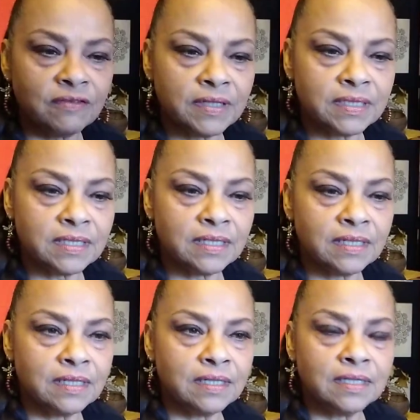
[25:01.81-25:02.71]
of it.
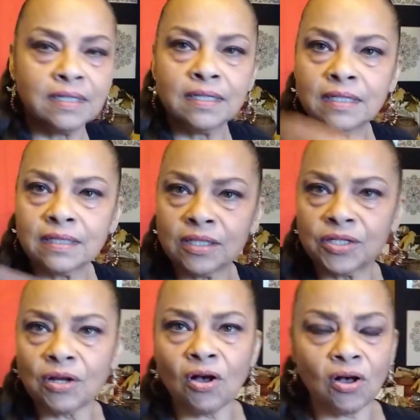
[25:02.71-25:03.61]
The
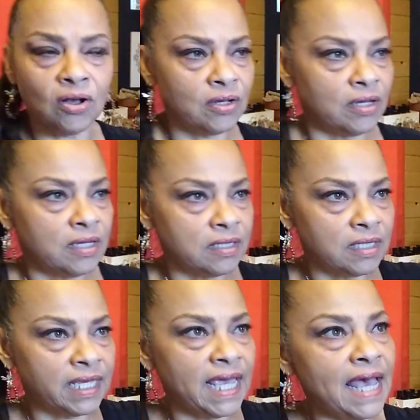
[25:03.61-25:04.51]
dog,
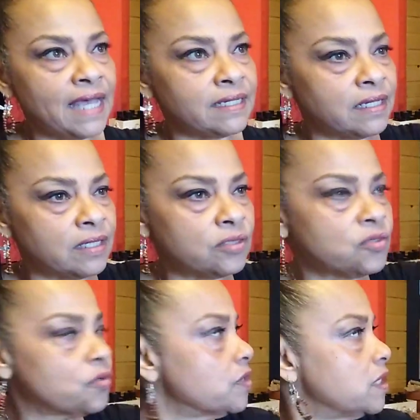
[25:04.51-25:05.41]
the cat, the
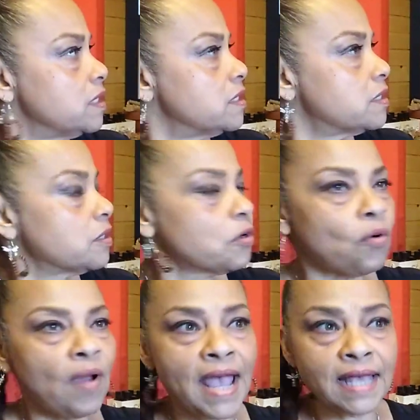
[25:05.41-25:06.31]
trees, the
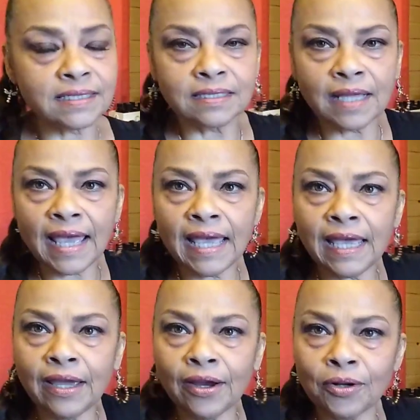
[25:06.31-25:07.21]
grass, the
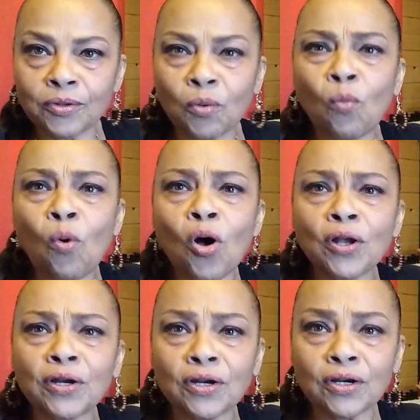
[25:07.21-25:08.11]
air, the
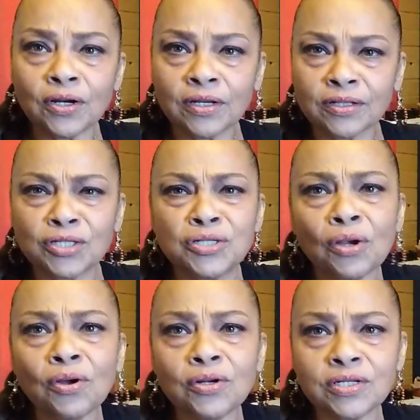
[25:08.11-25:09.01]
water, the
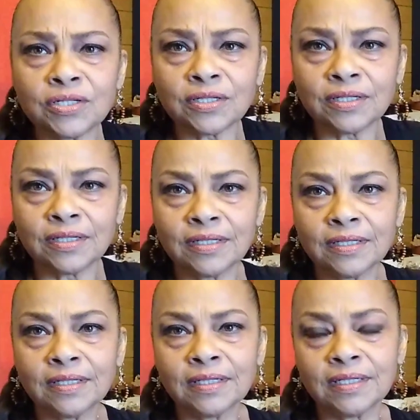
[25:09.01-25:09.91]
dirt,
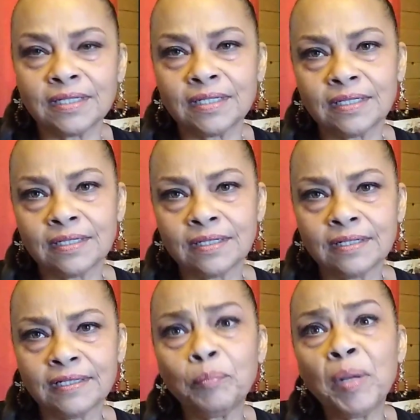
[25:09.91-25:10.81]

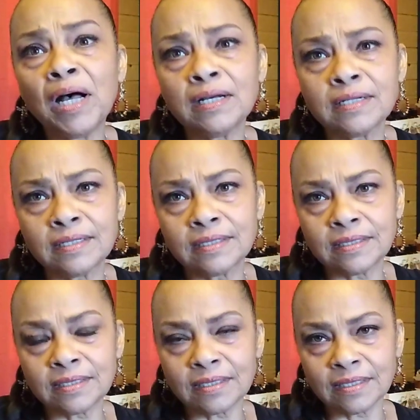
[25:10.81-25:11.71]
the
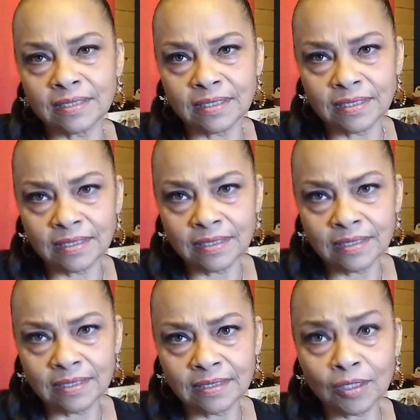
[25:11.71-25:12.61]
bugs,
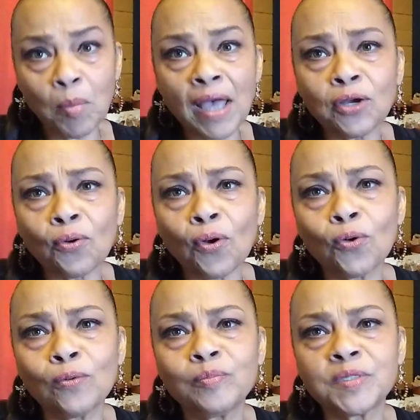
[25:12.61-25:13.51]
the
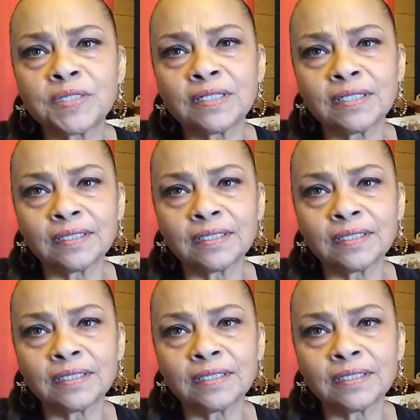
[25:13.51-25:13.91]
microbes.